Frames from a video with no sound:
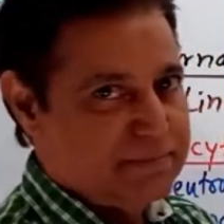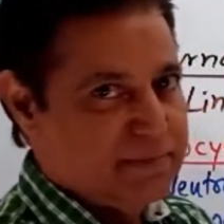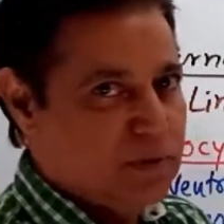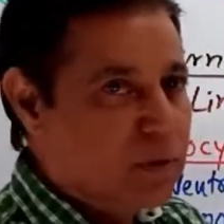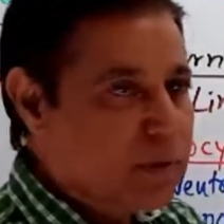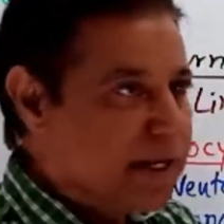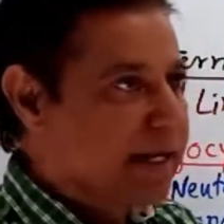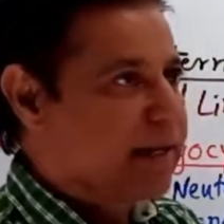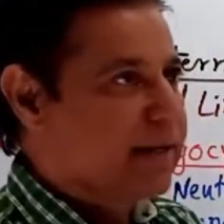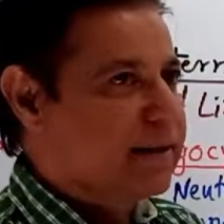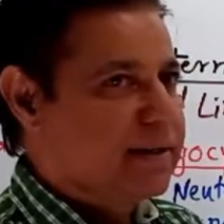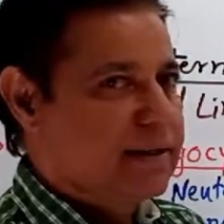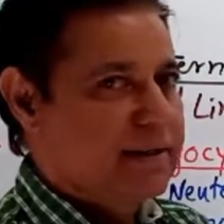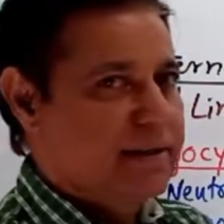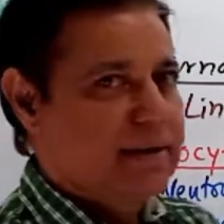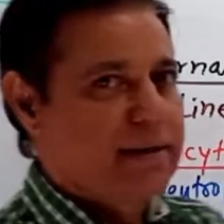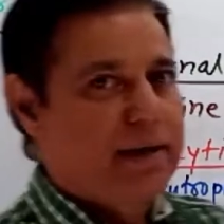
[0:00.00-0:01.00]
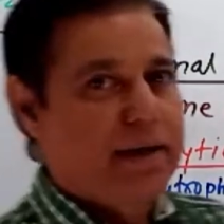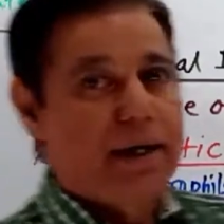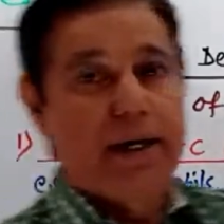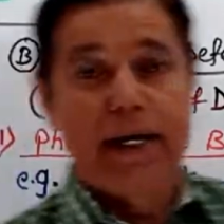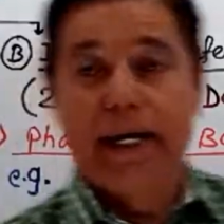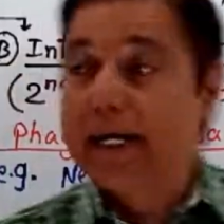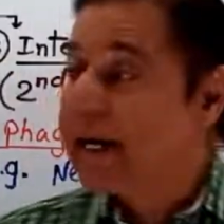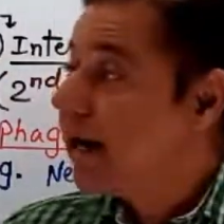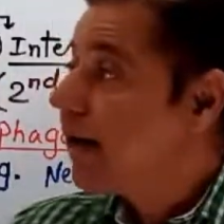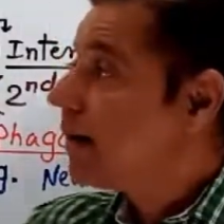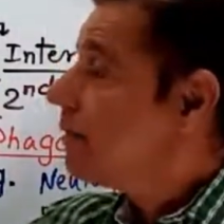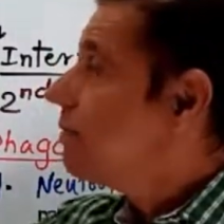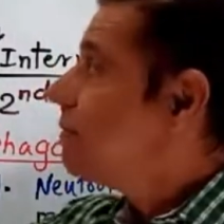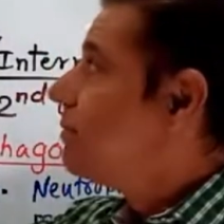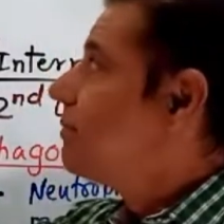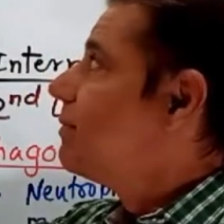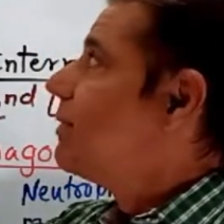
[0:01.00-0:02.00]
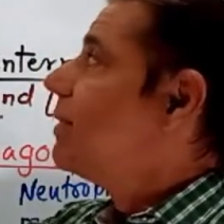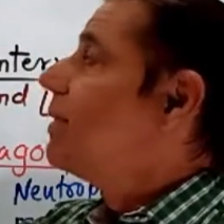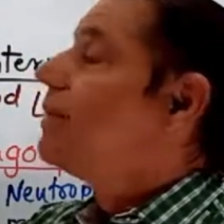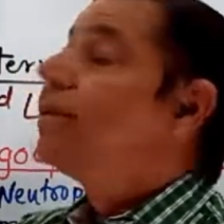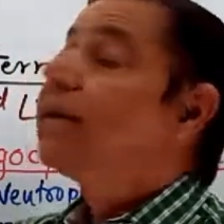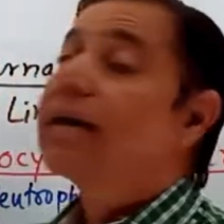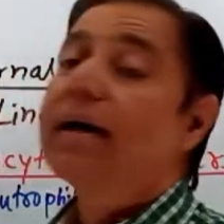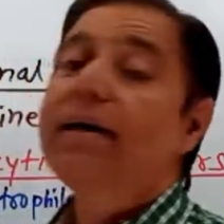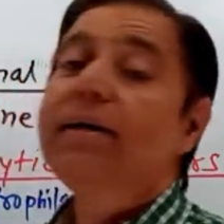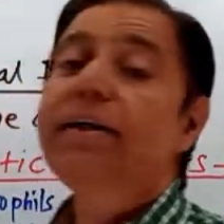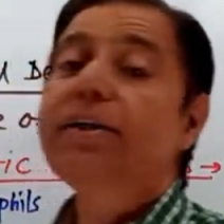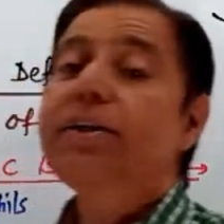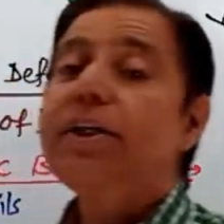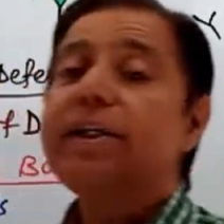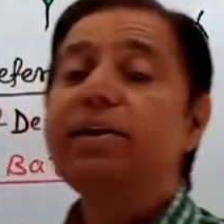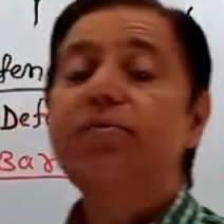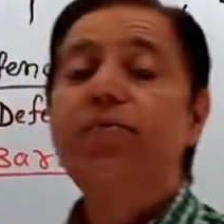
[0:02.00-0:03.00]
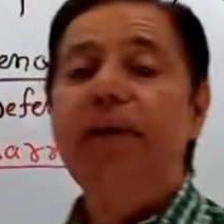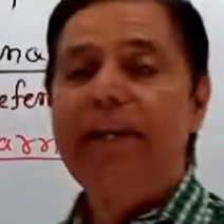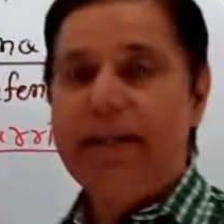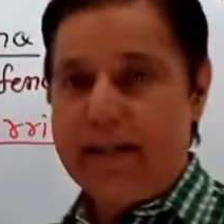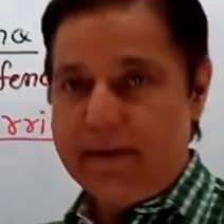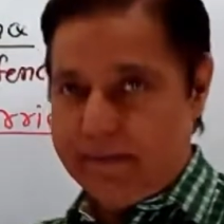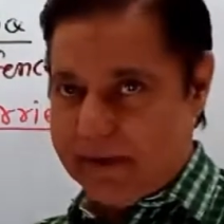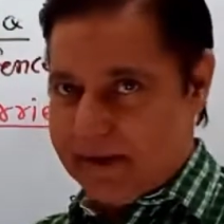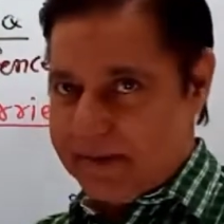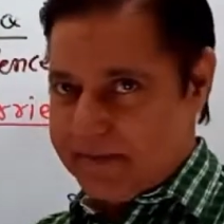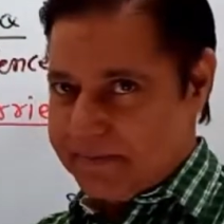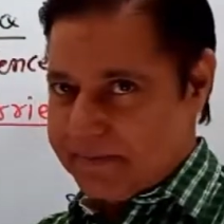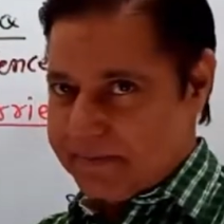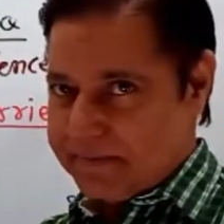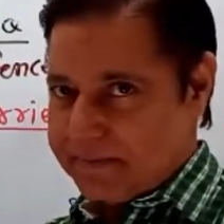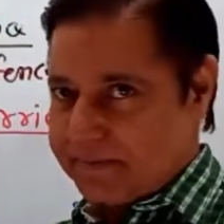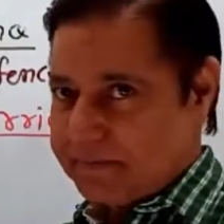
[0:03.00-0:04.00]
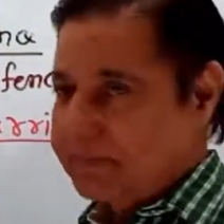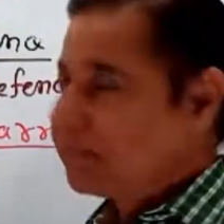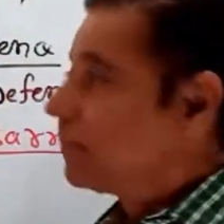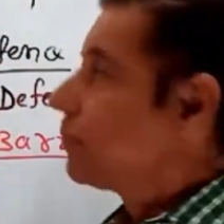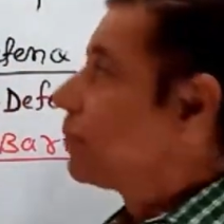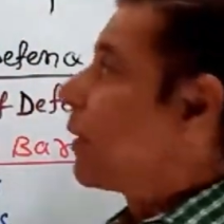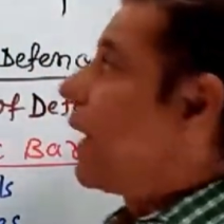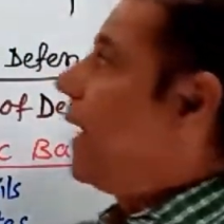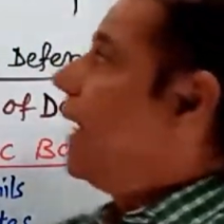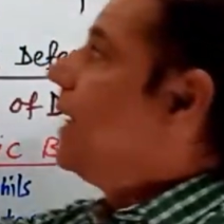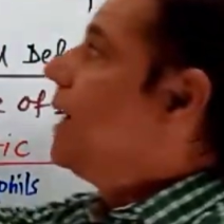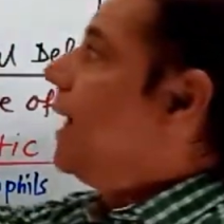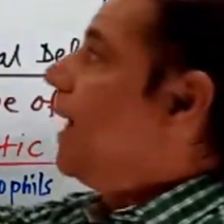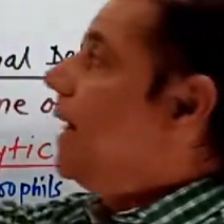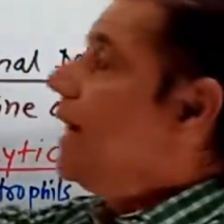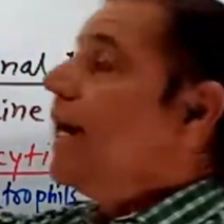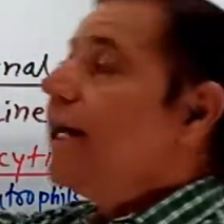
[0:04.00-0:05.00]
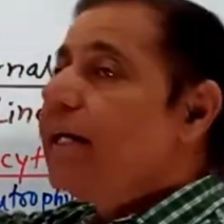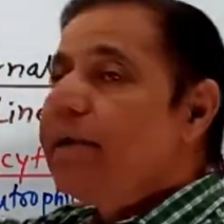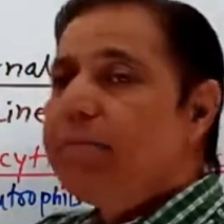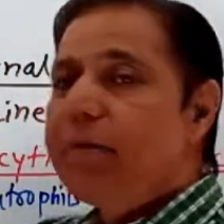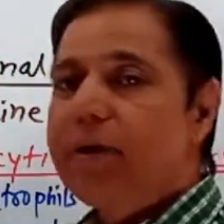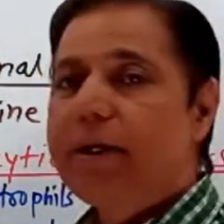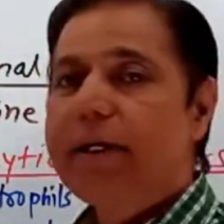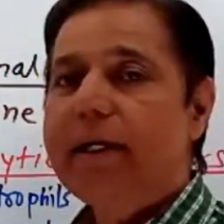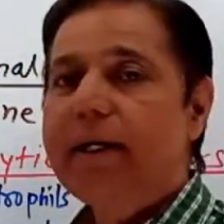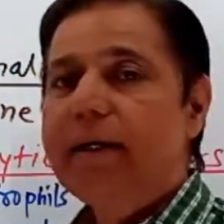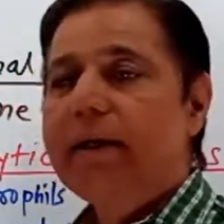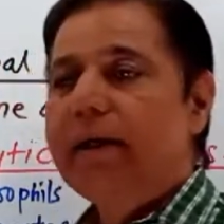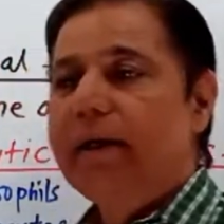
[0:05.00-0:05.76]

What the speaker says: Okay, here the condition is very different. In innate immunity,